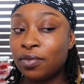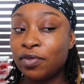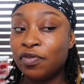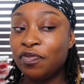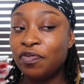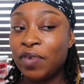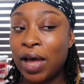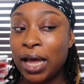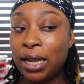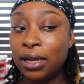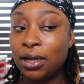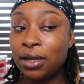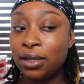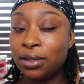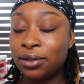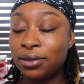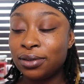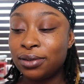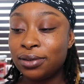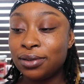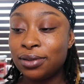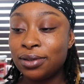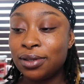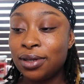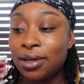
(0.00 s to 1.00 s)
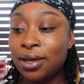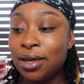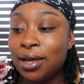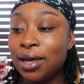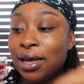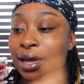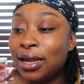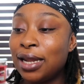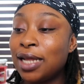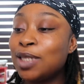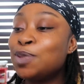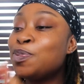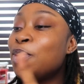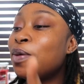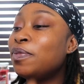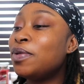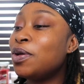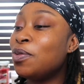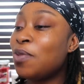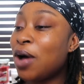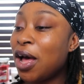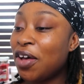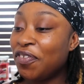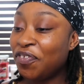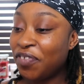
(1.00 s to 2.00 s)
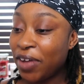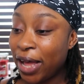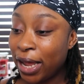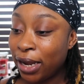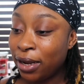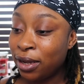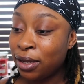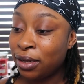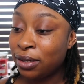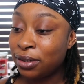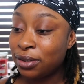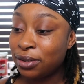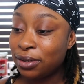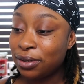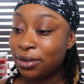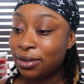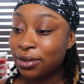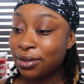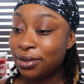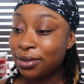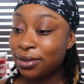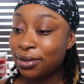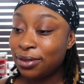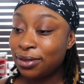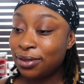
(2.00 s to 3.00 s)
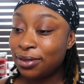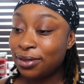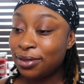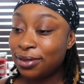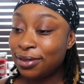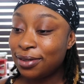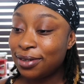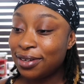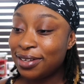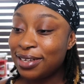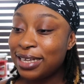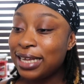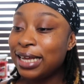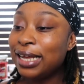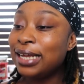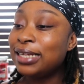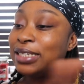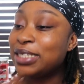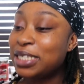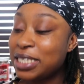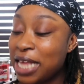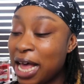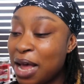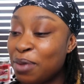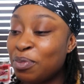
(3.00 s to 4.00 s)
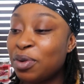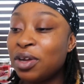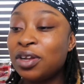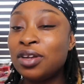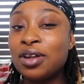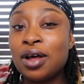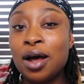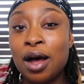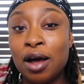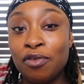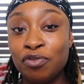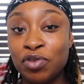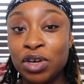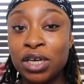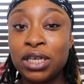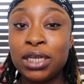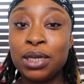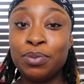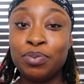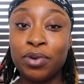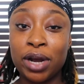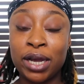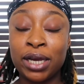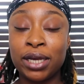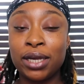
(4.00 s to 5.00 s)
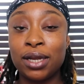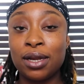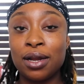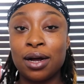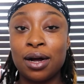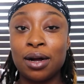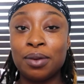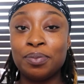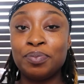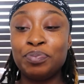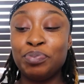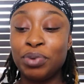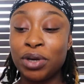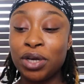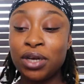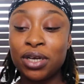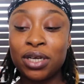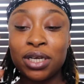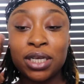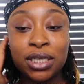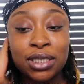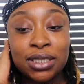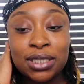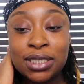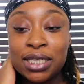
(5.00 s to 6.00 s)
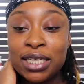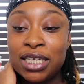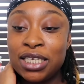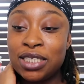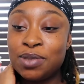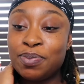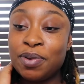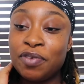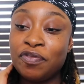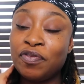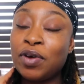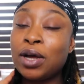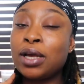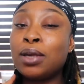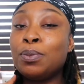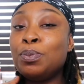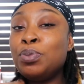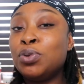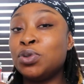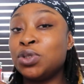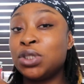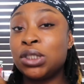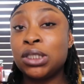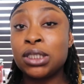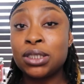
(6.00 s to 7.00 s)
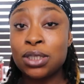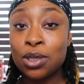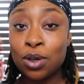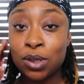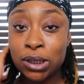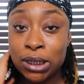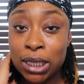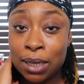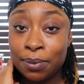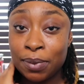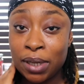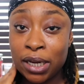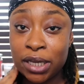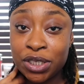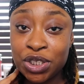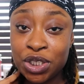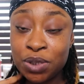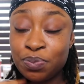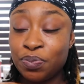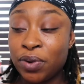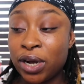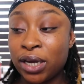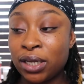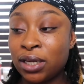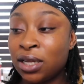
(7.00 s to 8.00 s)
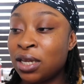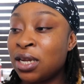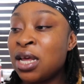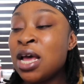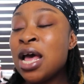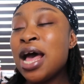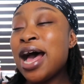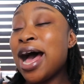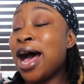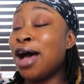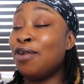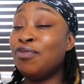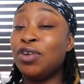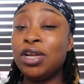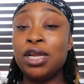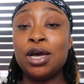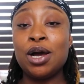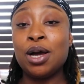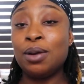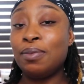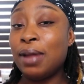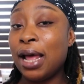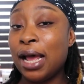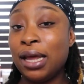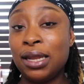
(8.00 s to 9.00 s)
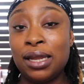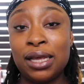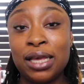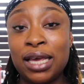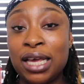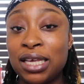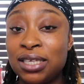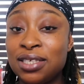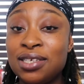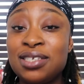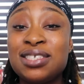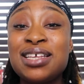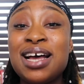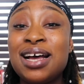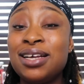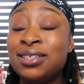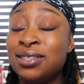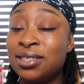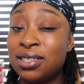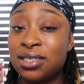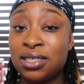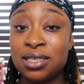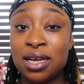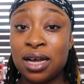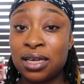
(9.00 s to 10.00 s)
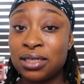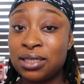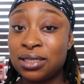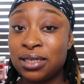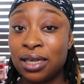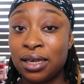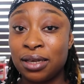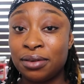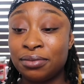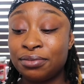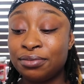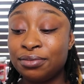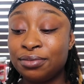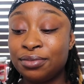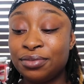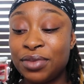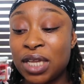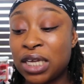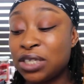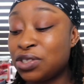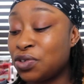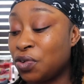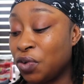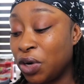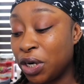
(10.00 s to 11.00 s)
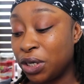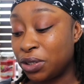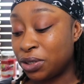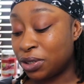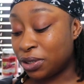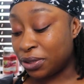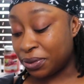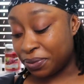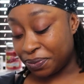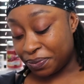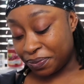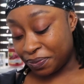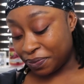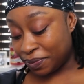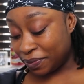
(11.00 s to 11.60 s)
Falynn, and that's probably why Falynn and Simon are really breaking up because he's been fucking pushing this whole time and now she's pregnant. I really hope that in the case because that is disgusting. That's gross.